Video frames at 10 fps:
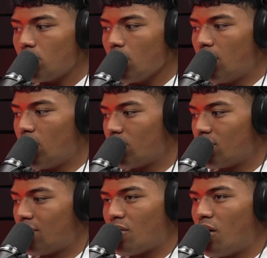
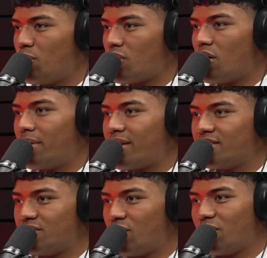that time will come. I
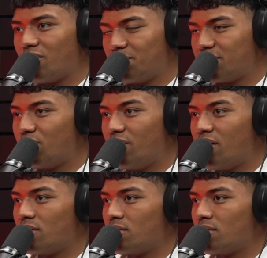guess I'm still young.